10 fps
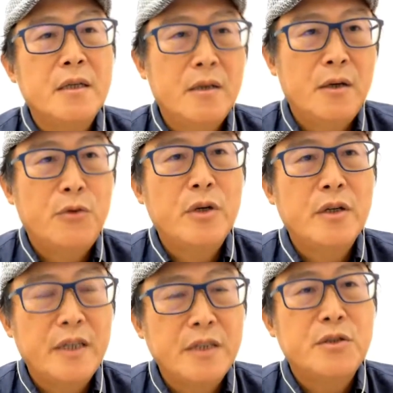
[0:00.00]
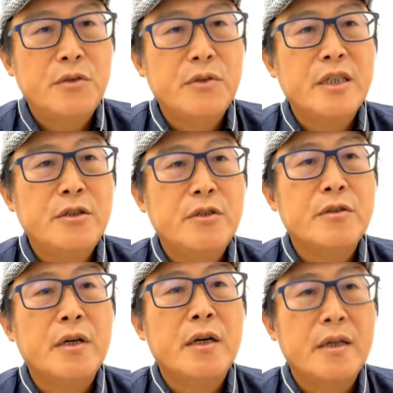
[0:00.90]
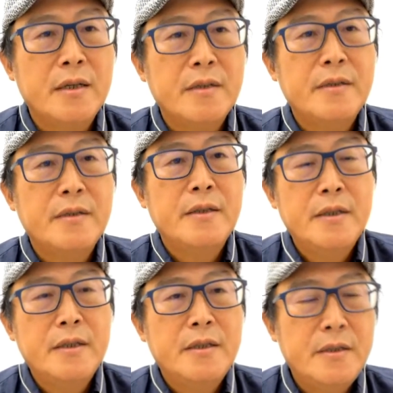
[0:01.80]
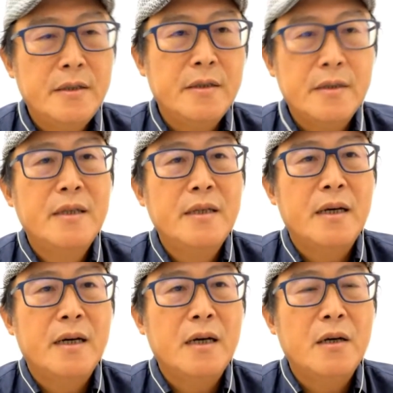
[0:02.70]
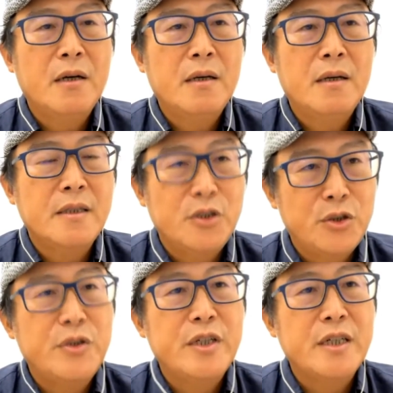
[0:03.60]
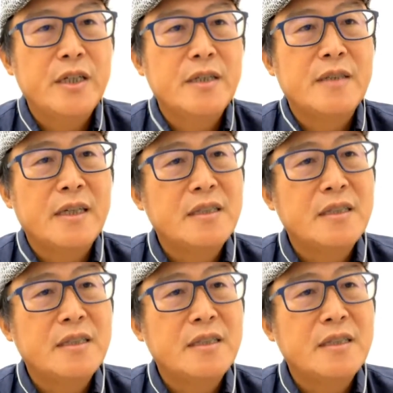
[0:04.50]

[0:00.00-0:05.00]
we revised the overall history to shut the movie in